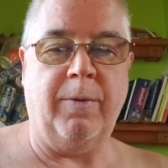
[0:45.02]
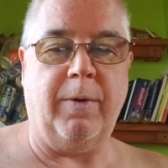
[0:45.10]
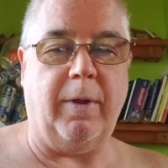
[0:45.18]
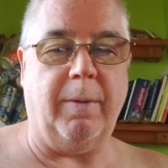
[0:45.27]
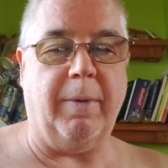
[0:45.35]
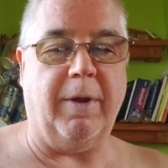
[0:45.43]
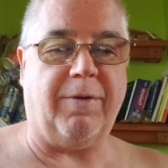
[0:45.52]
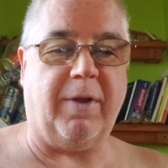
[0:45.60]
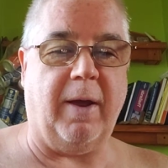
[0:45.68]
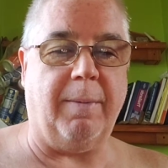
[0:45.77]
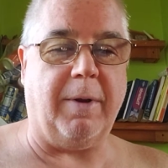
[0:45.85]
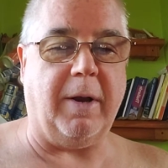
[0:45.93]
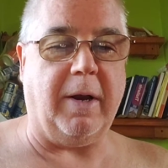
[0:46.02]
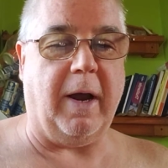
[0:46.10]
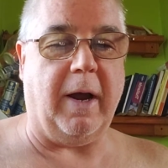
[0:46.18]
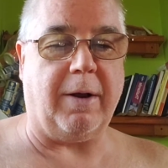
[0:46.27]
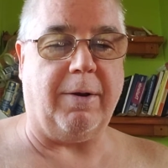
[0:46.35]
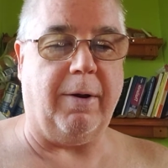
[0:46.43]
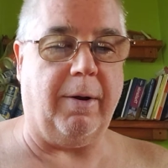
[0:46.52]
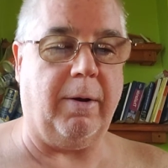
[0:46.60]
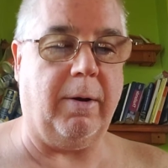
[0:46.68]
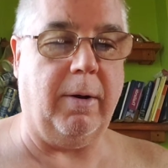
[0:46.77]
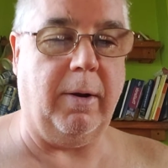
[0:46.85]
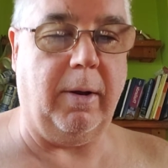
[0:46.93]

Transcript: The best time to doctor,